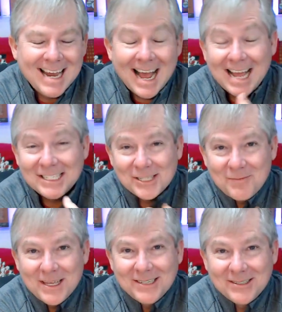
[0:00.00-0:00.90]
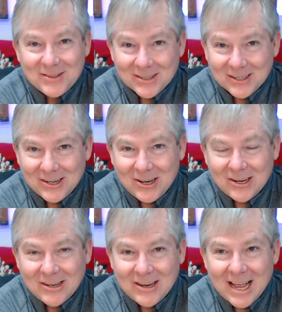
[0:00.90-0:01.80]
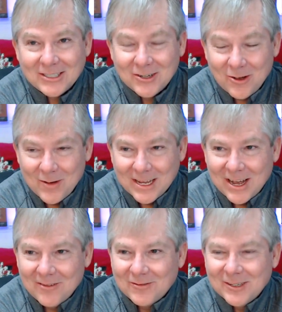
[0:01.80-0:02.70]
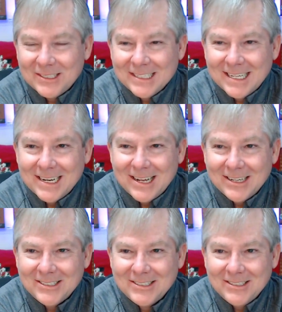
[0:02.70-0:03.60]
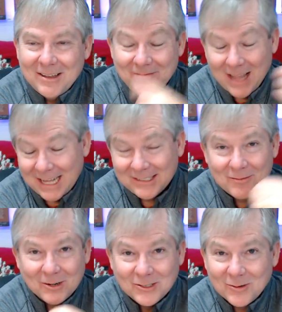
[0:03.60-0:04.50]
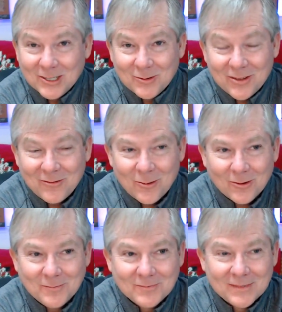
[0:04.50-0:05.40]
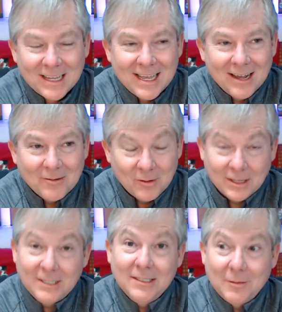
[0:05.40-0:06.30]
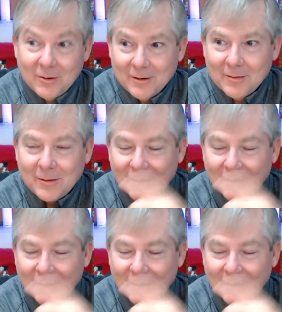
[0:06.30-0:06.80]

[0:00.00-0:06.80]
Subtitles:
And I had just been to the National OA conference in last summer in 2024. Well, this summer.